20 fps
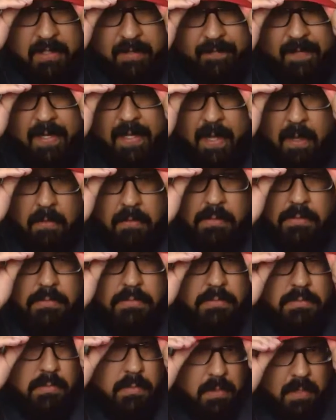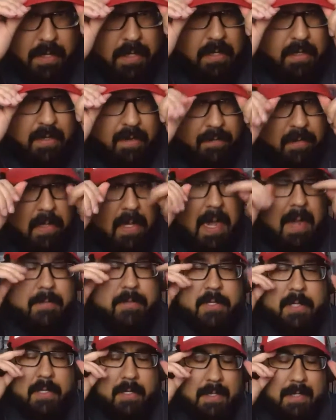a video, it'll give you the
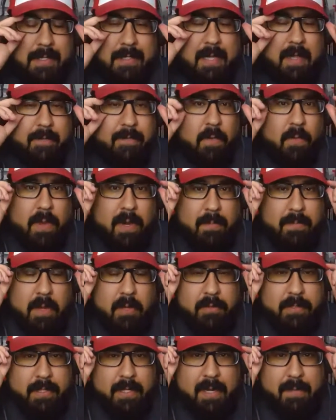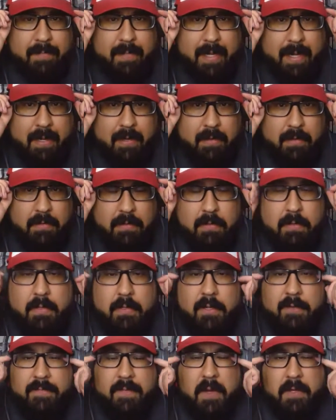option to say if you want to post an update.
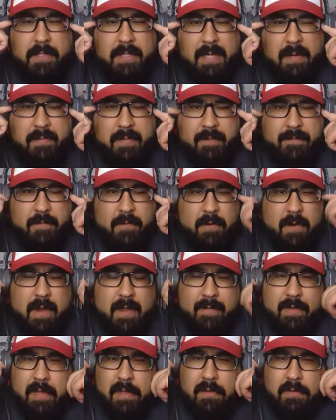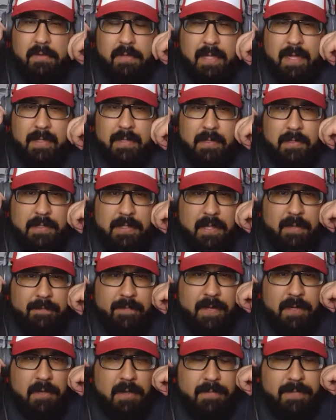You've posted them before, haven't you? Like those like
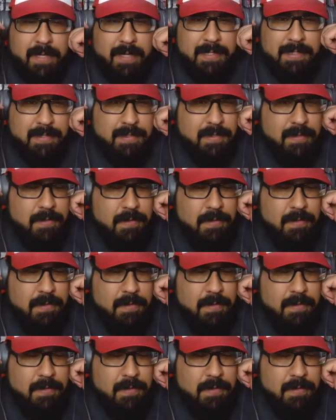video updates?